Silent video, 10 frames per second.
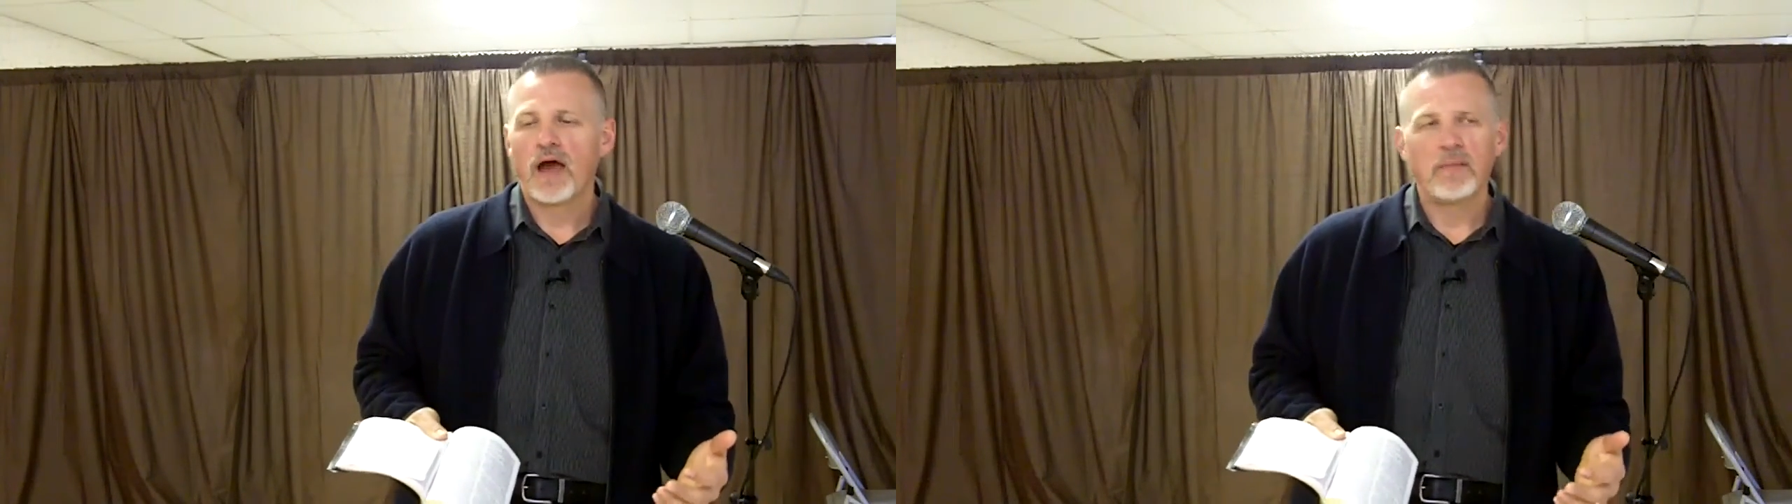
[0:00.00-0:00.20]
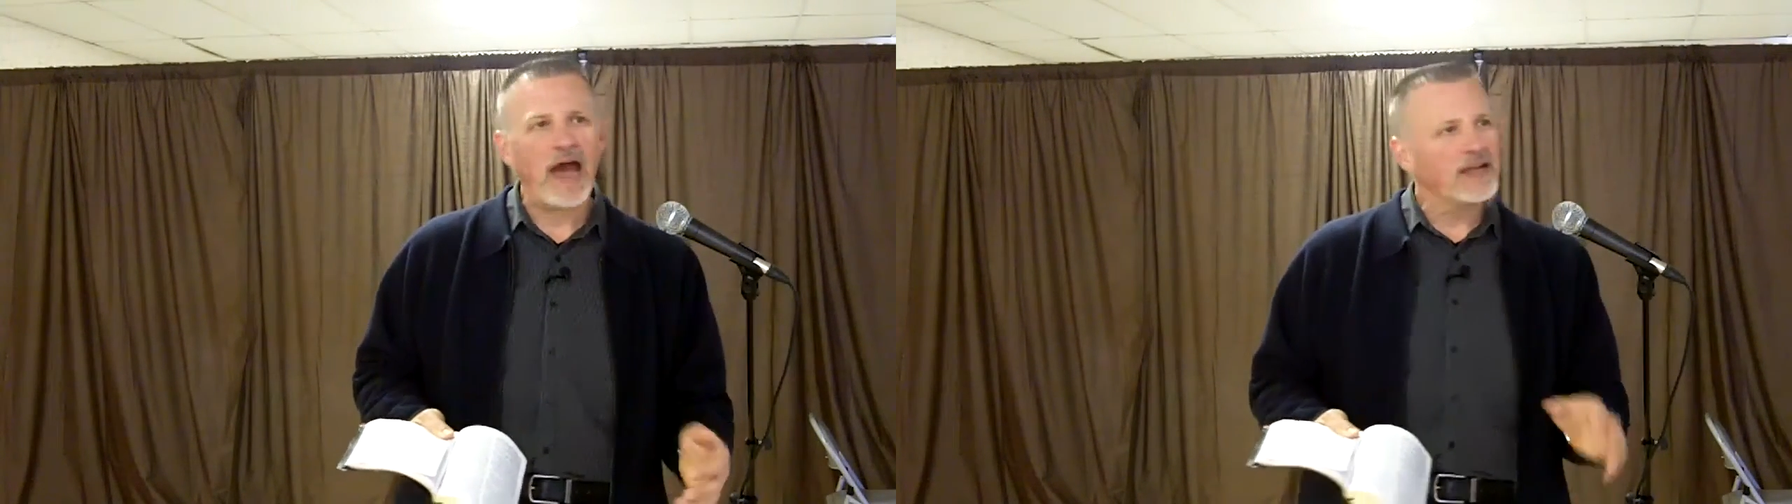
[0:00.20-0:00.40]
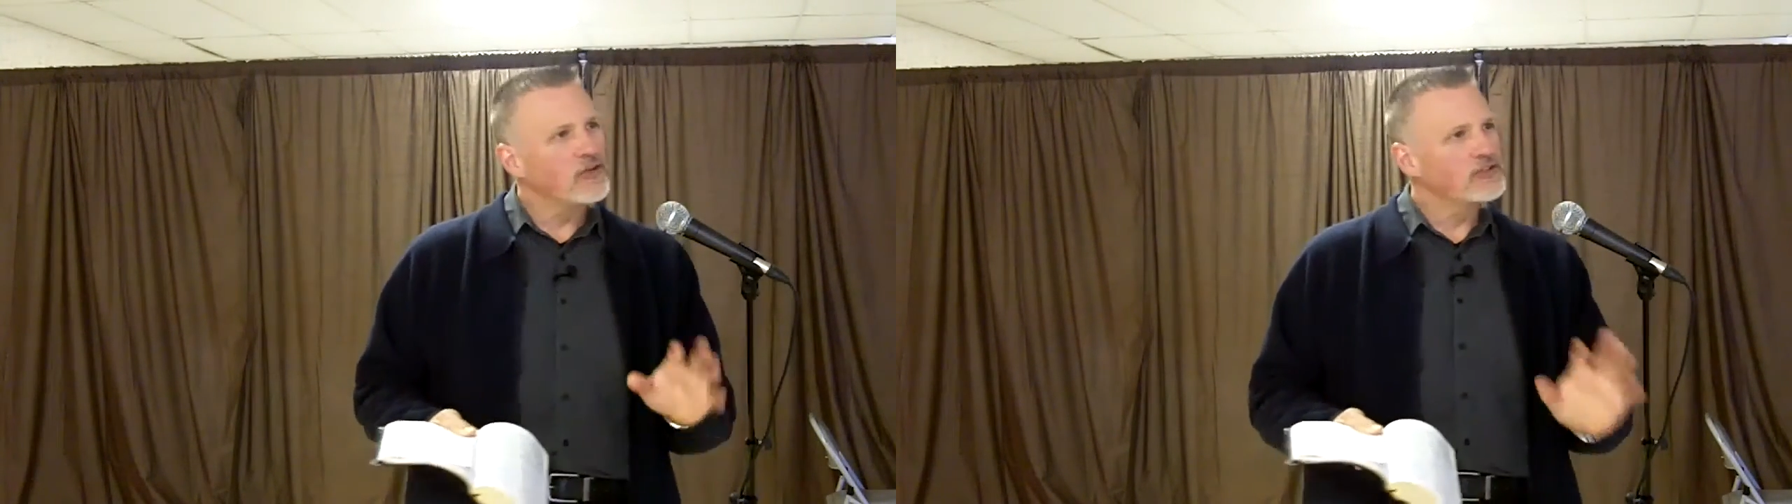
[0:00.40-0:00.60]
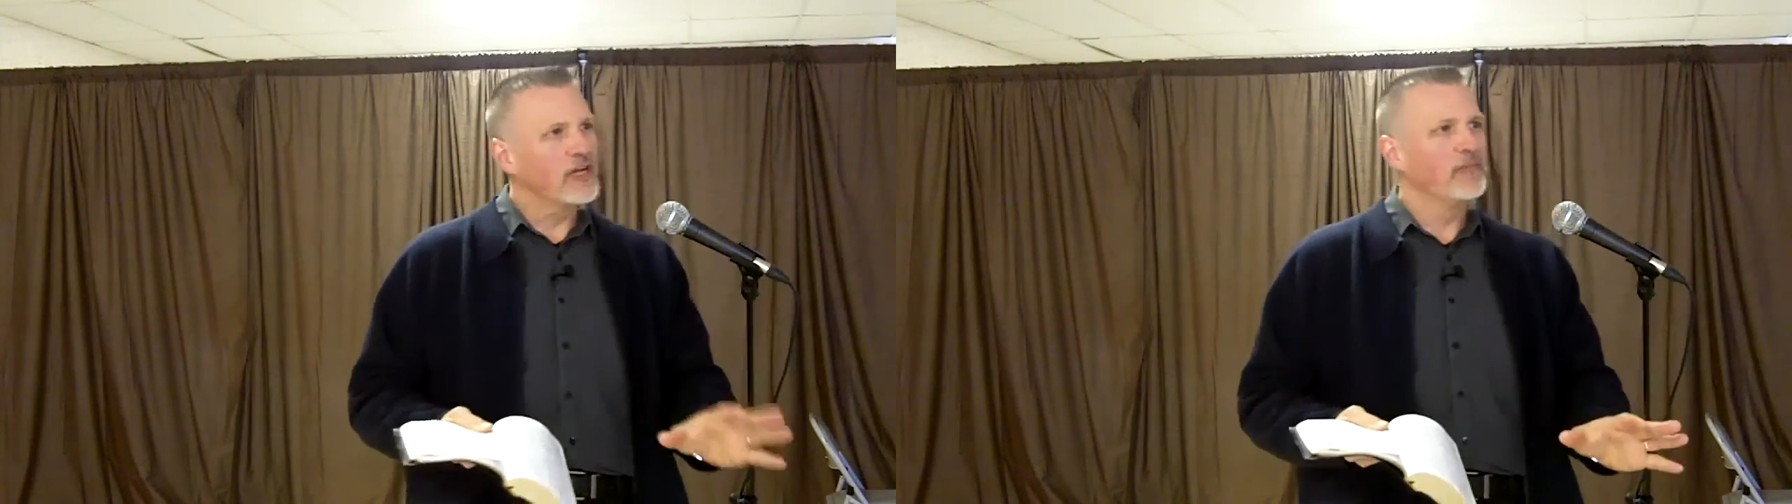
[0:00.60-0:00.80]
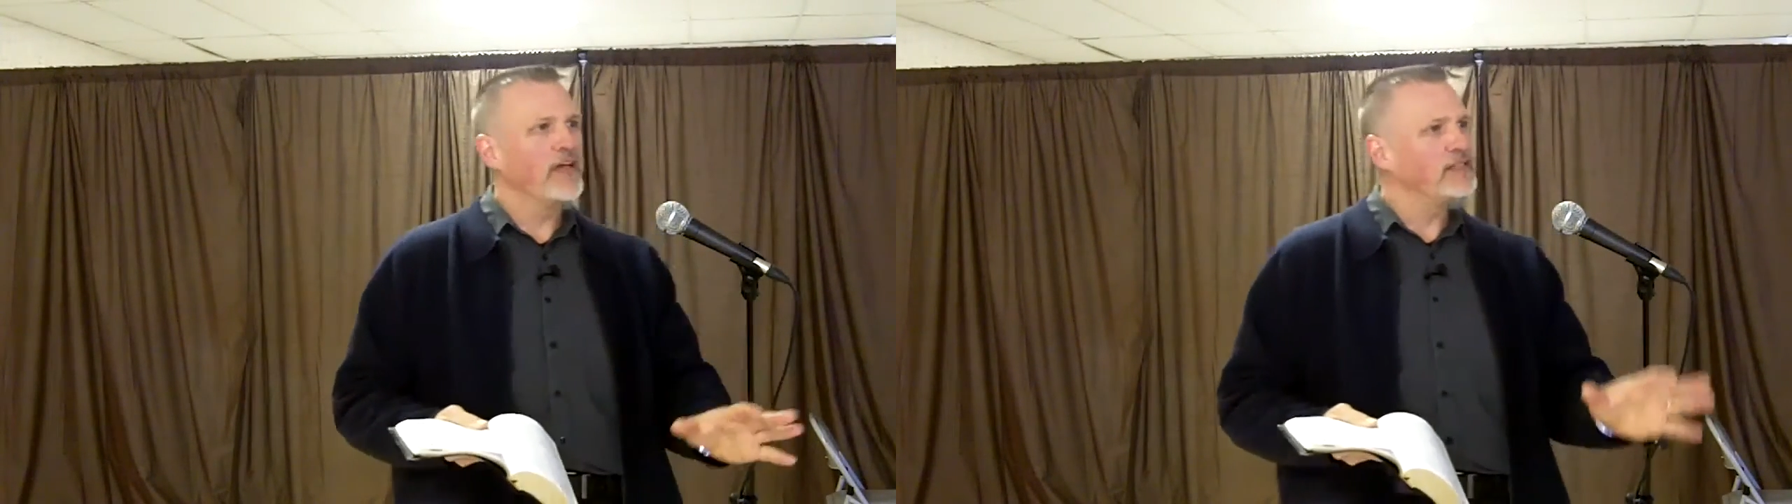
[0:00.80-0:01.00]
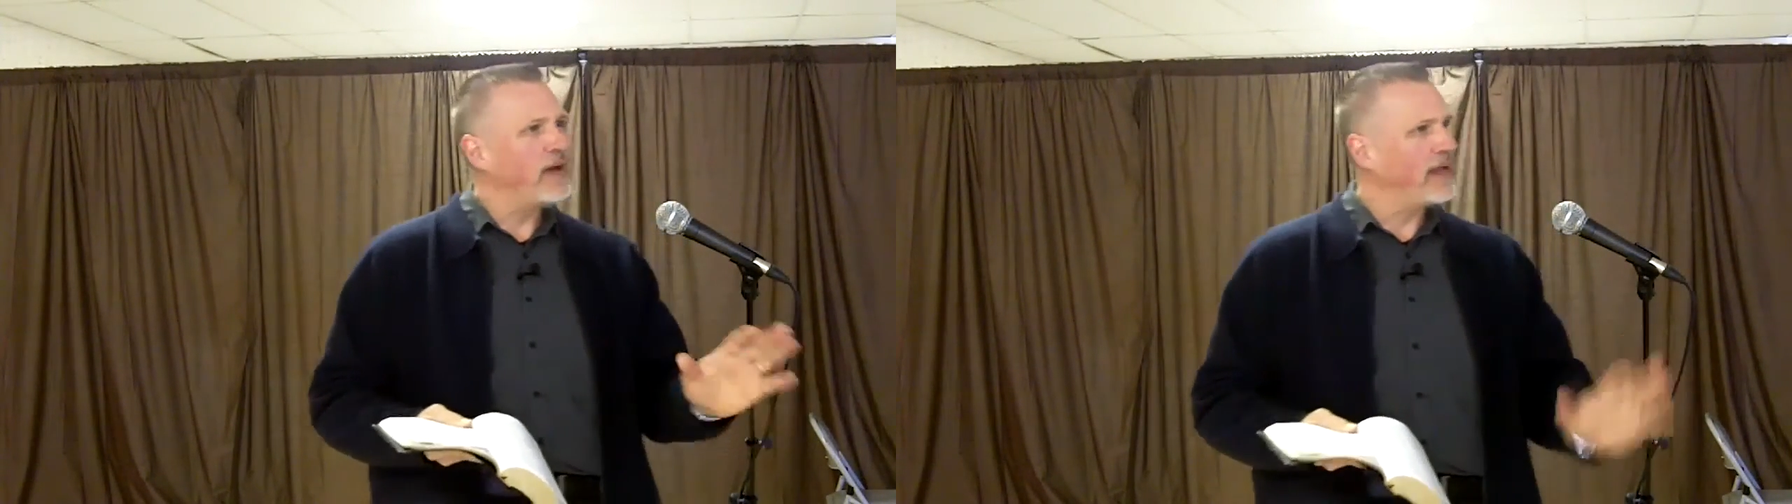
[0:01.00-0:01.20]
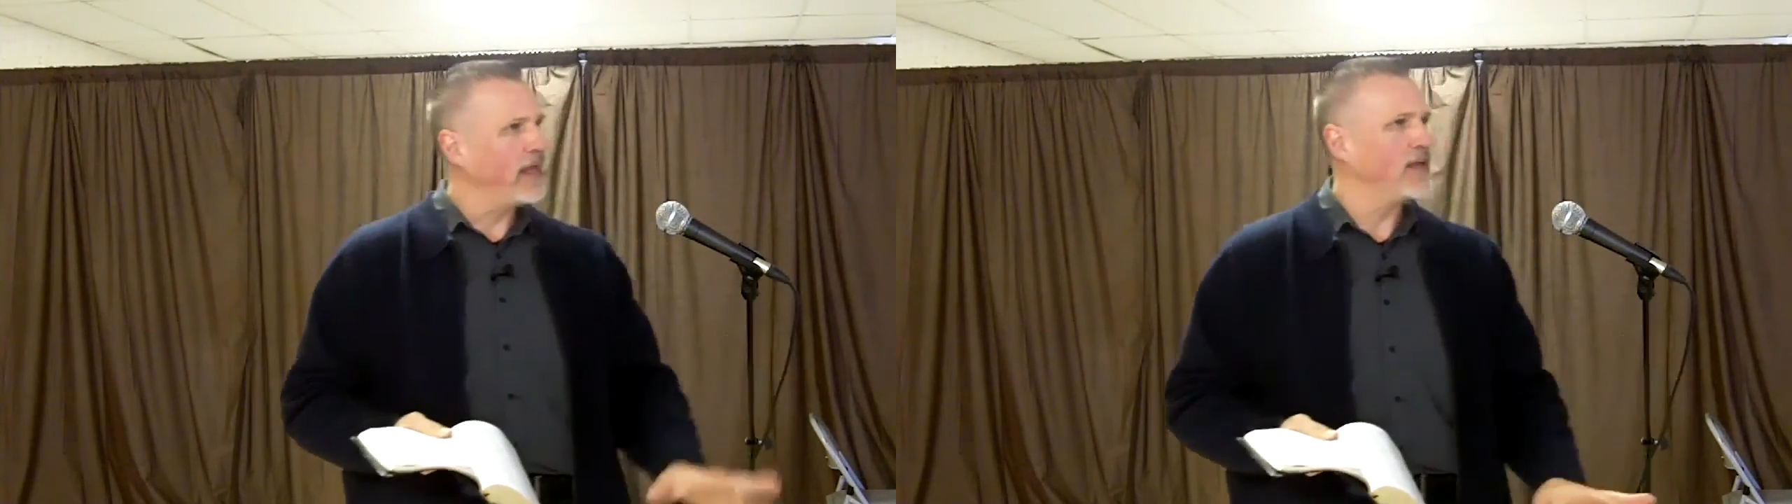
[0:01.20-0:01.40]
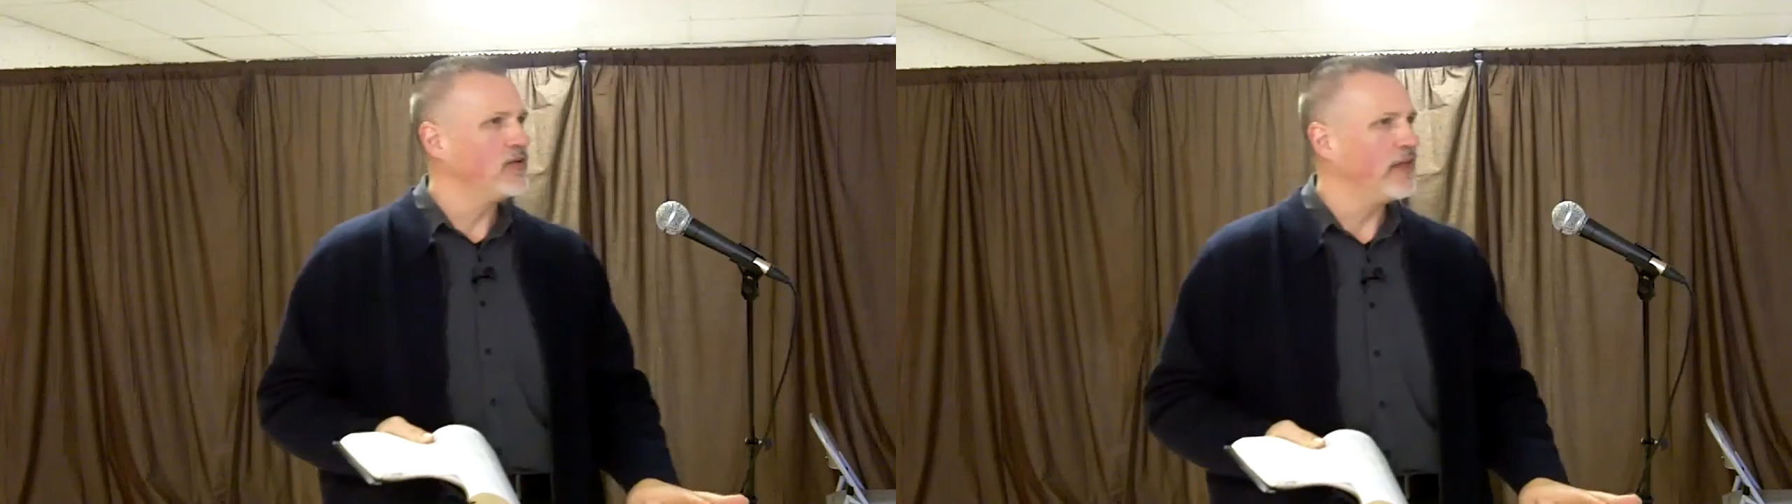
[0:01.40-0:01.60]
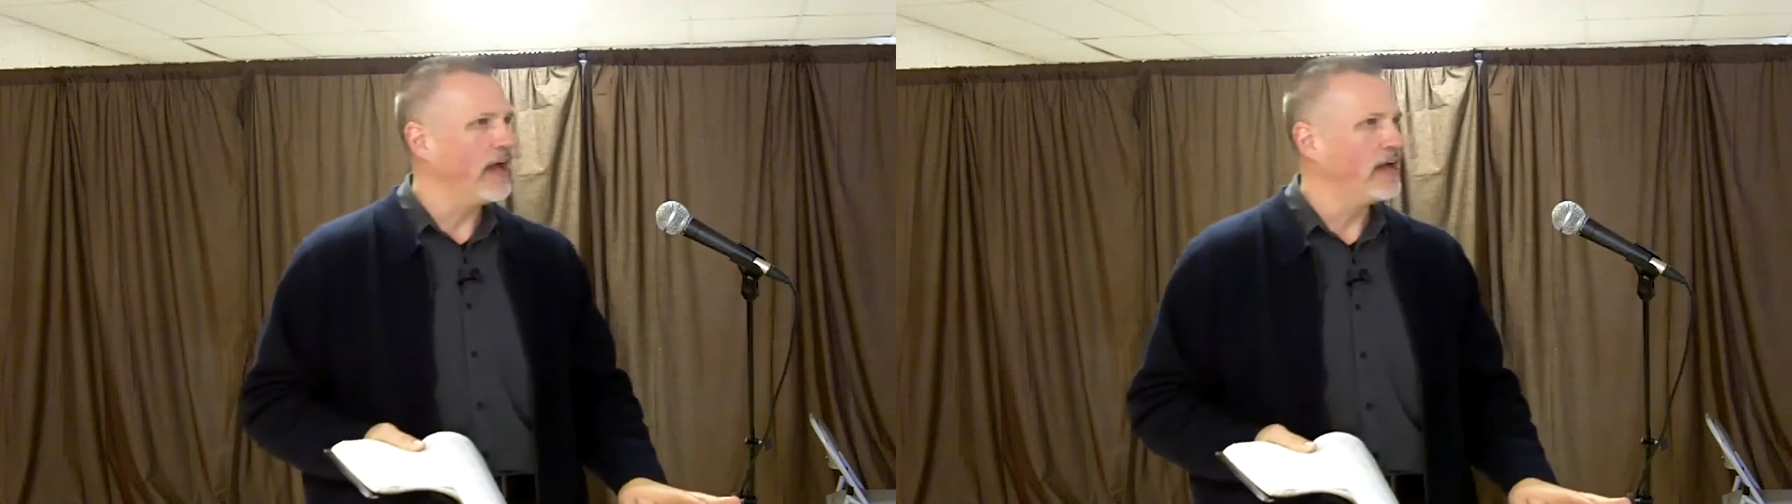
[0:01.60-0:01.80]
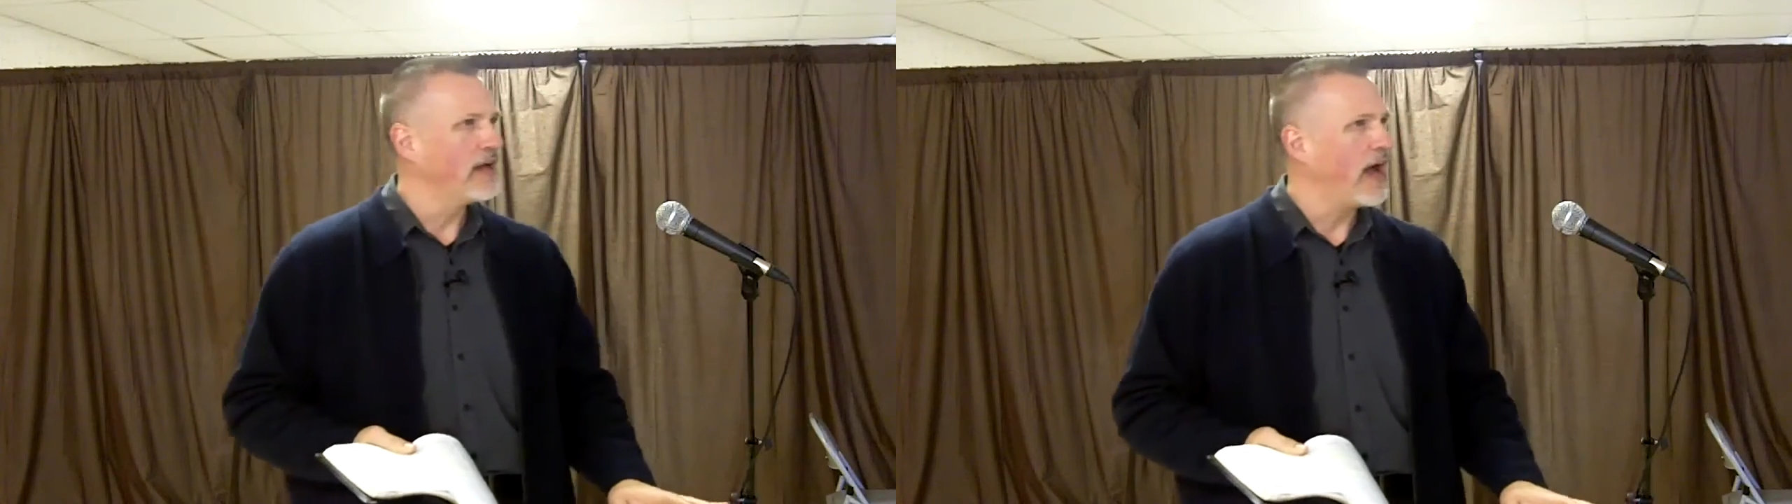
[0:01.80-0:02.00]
I mean, I can do some things, but I can't do that.